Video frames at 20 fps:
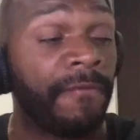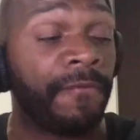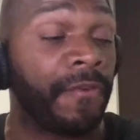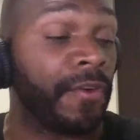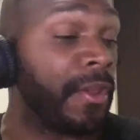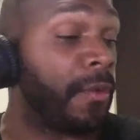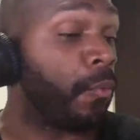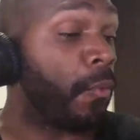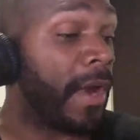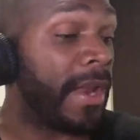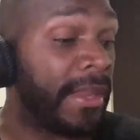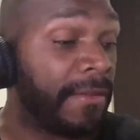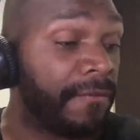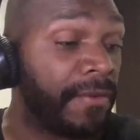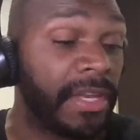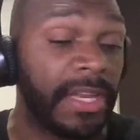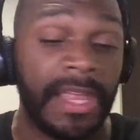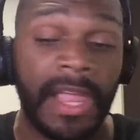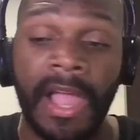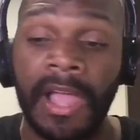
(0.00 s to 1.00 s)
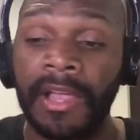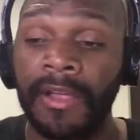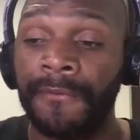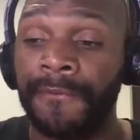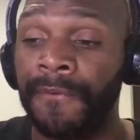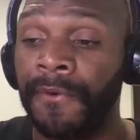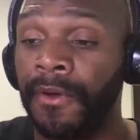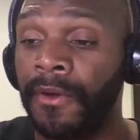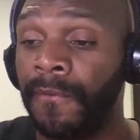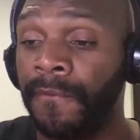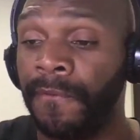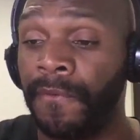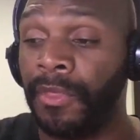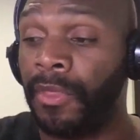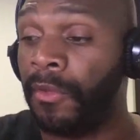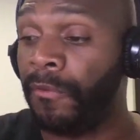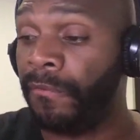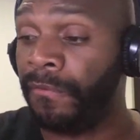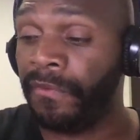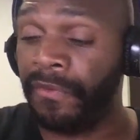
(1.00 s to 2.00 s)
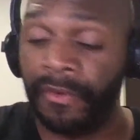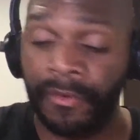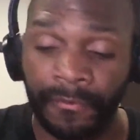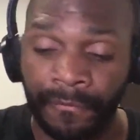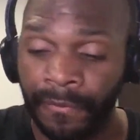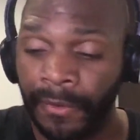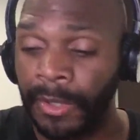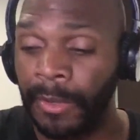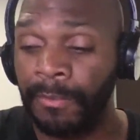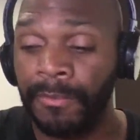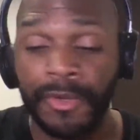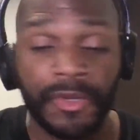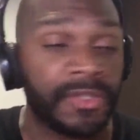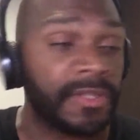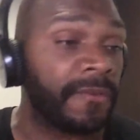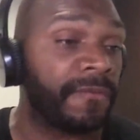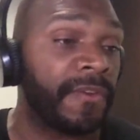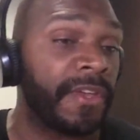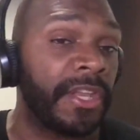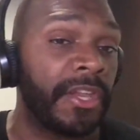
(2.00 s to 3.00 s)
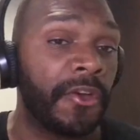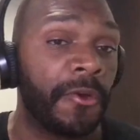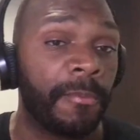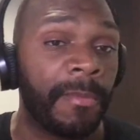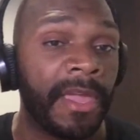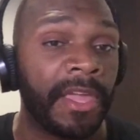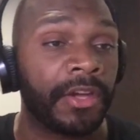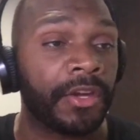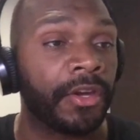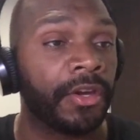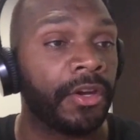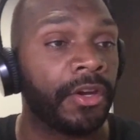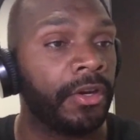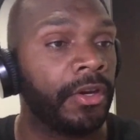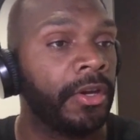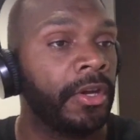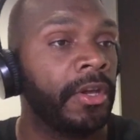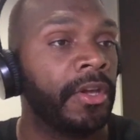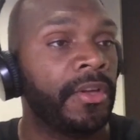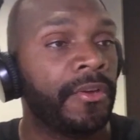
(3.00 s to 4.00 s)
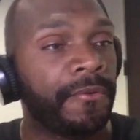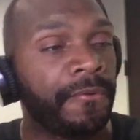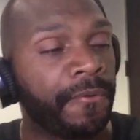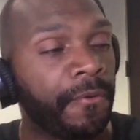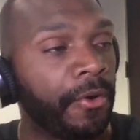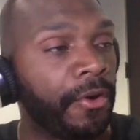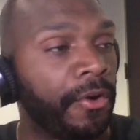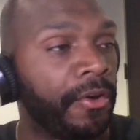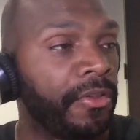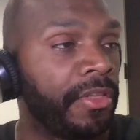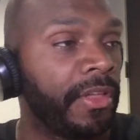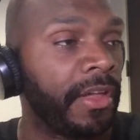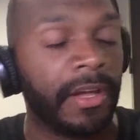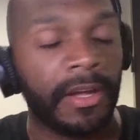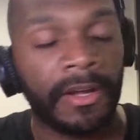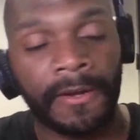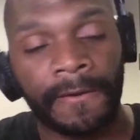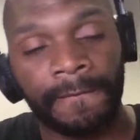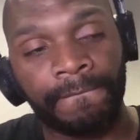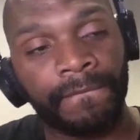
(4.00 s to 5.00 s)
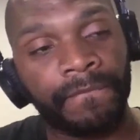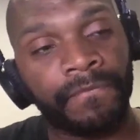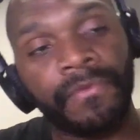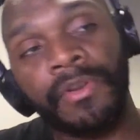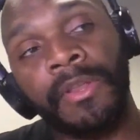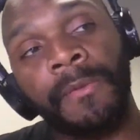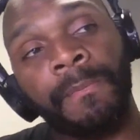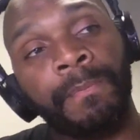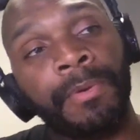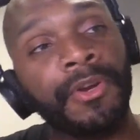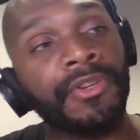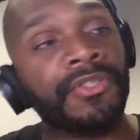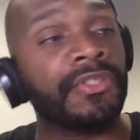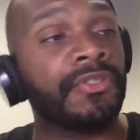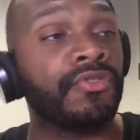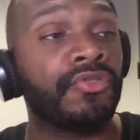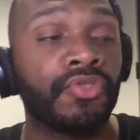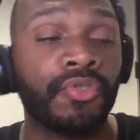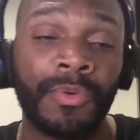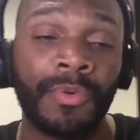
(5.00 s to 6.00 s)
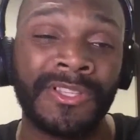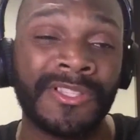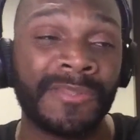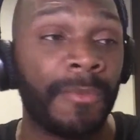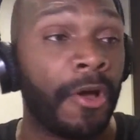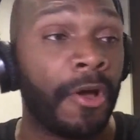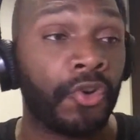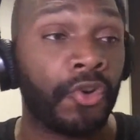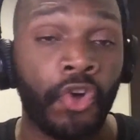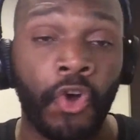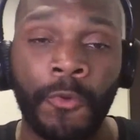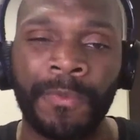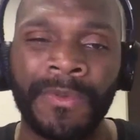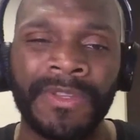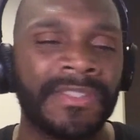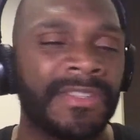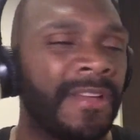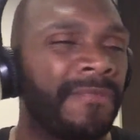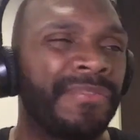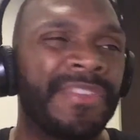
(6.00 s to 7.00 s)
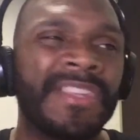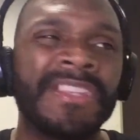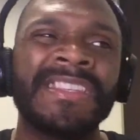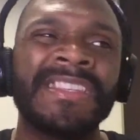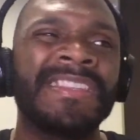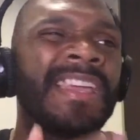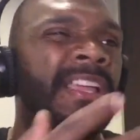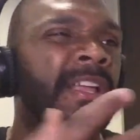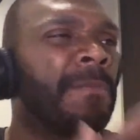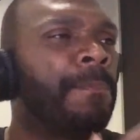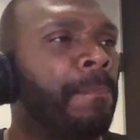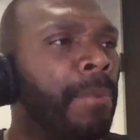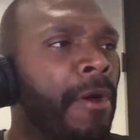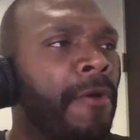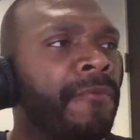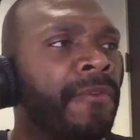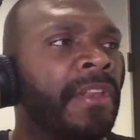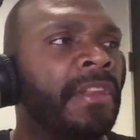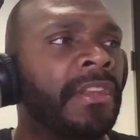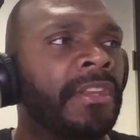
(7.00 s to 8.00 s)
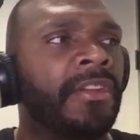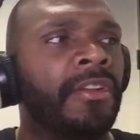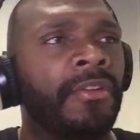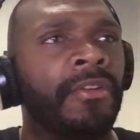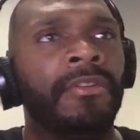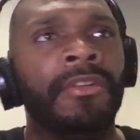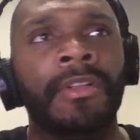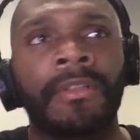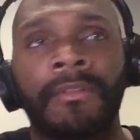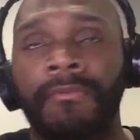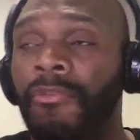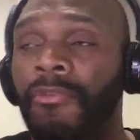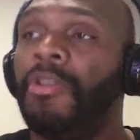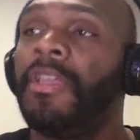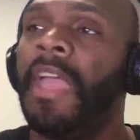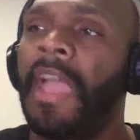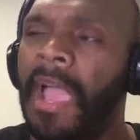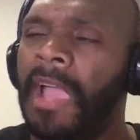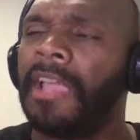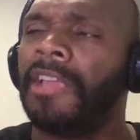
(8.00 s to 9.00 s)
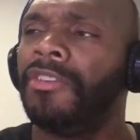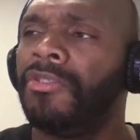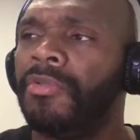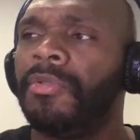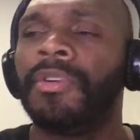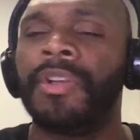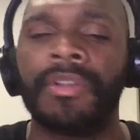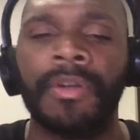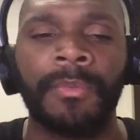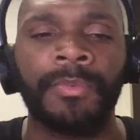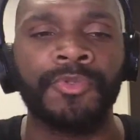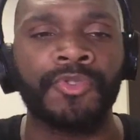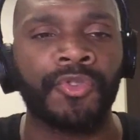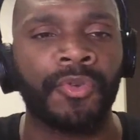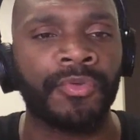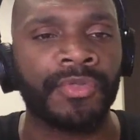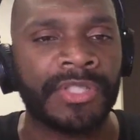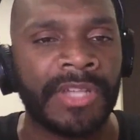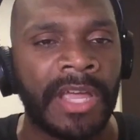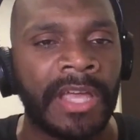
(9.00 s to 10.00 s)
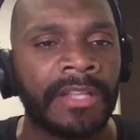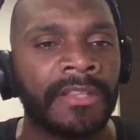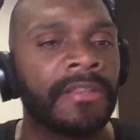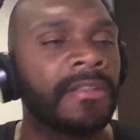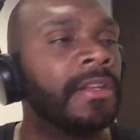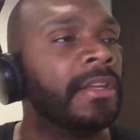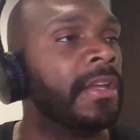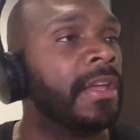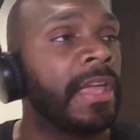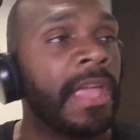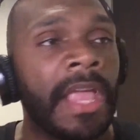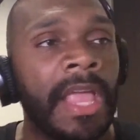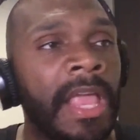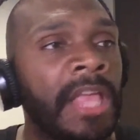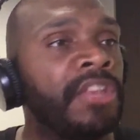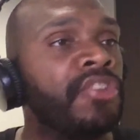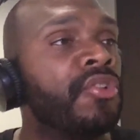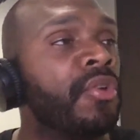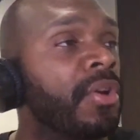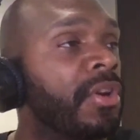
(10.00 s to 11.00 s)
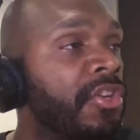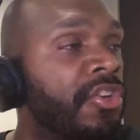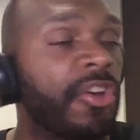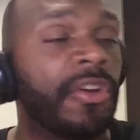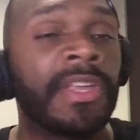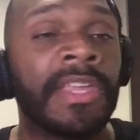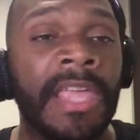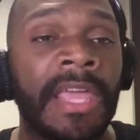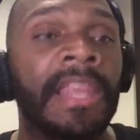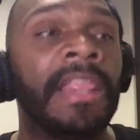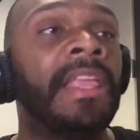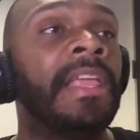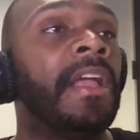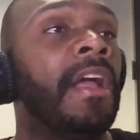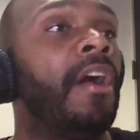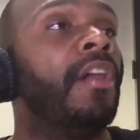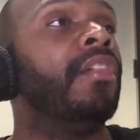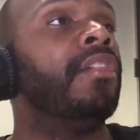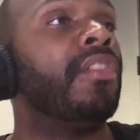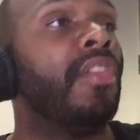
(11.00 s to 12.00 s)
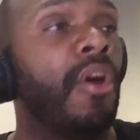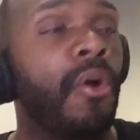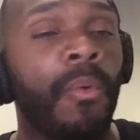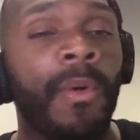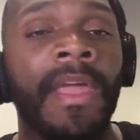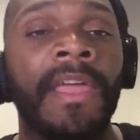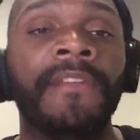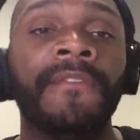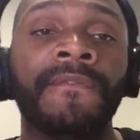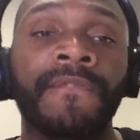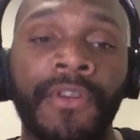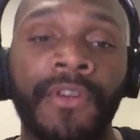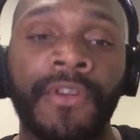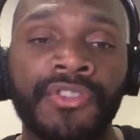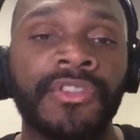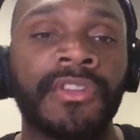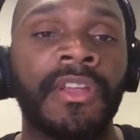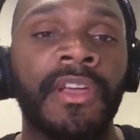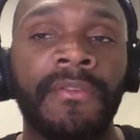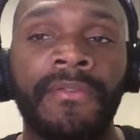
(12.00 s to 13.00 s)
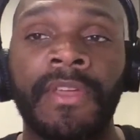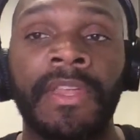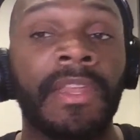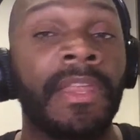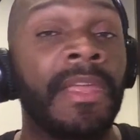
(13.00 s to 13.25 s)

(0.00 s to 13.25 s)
for the wedding videographer, for the music video maker, for the person who's doing small corporate stuff, this is like a perfect little, oh yeah, I could do a couple drone shots, and you're getting a low end version of it.